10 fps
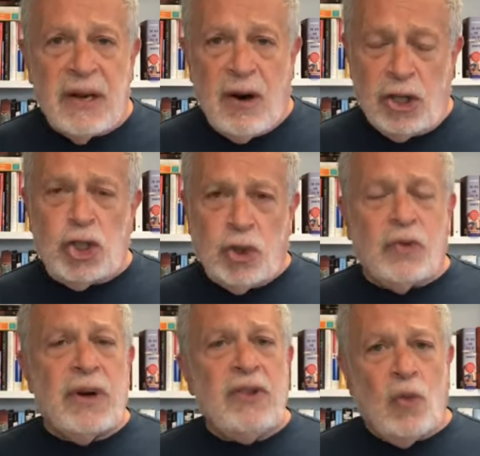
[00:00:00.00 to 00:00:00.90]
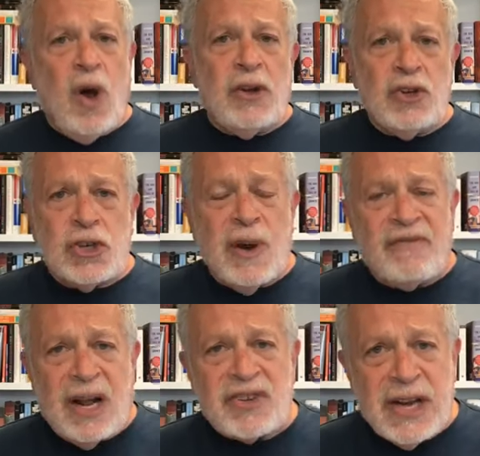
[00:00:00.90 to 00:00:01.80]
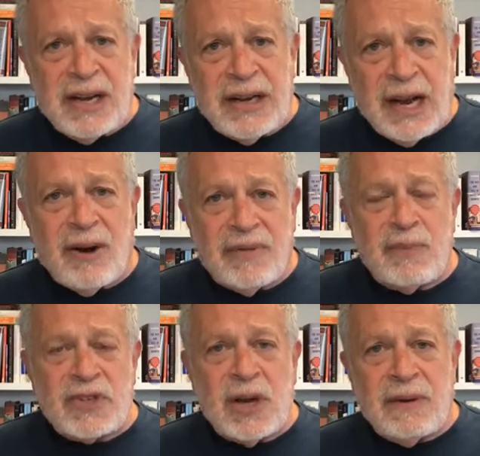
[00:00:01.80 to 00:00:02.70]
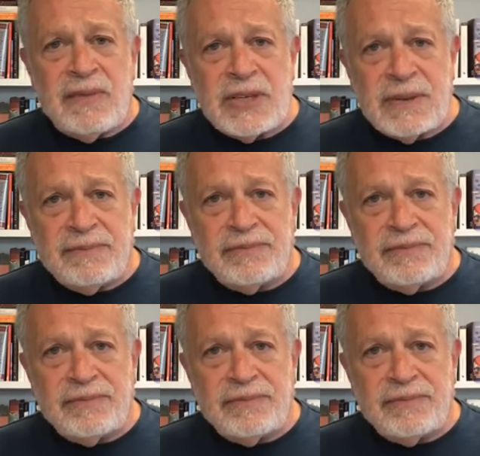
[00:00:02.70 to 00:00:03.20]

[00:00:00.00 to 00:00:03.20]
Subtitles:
Are children the ones who have not taken care of themselves?